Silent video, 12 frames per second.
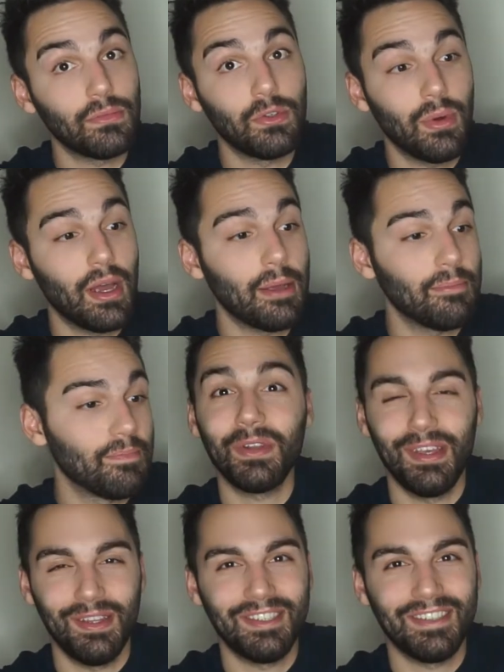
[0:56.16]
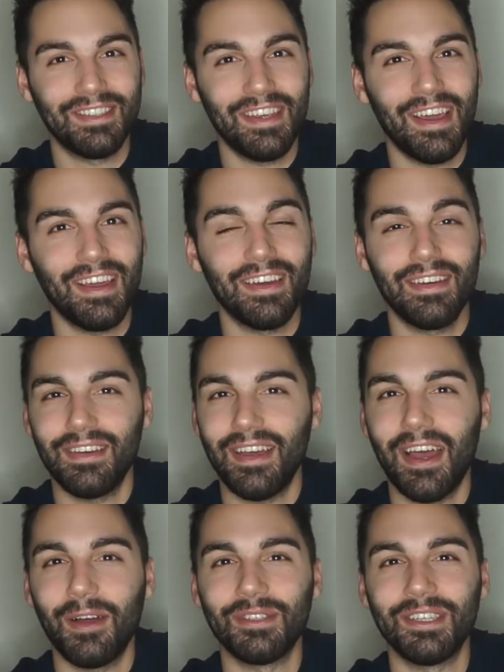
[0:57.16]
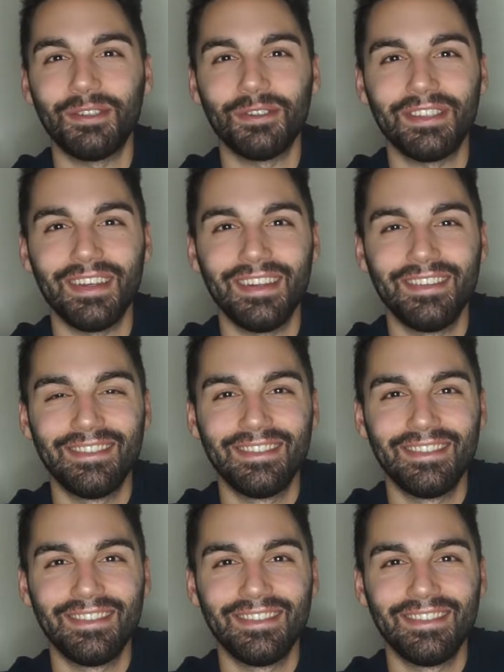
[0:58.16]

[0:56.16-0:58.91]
You're right. Needless to say, I was interested.